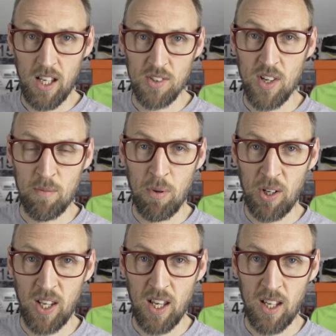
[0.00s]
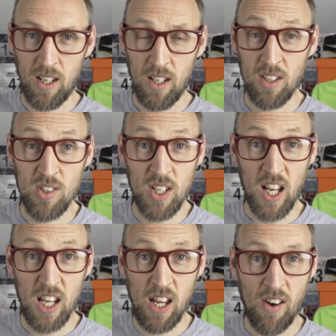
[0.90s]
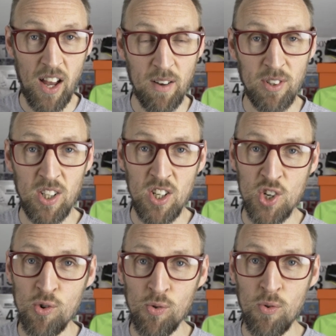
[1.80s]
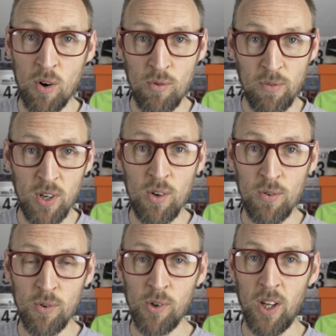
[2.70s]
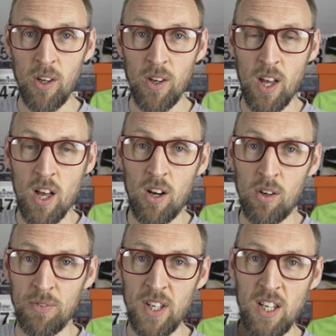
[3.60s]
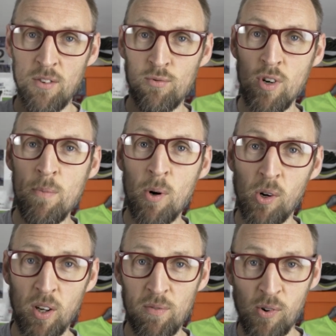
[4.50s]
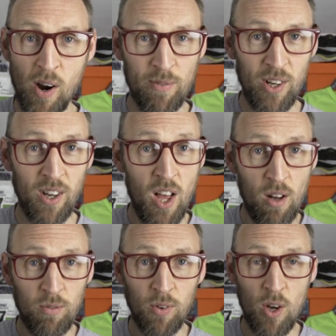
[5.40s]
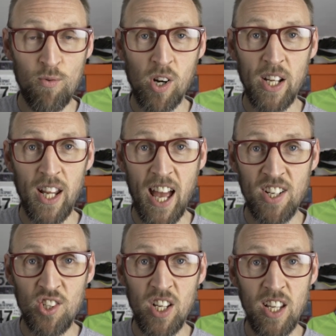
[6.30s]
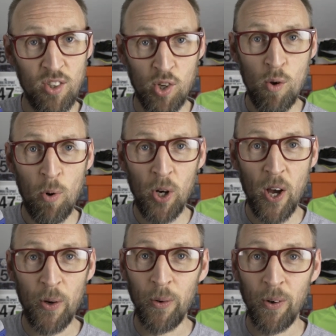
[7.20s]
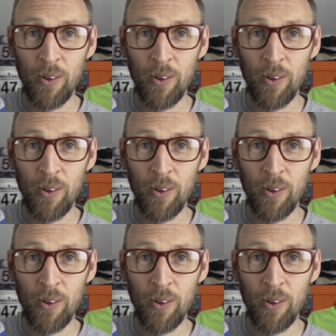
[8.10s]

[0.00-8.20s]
It's Eddbud here, and today I have an initial review for you of the Reebok Forever Floatride Energy 2.0.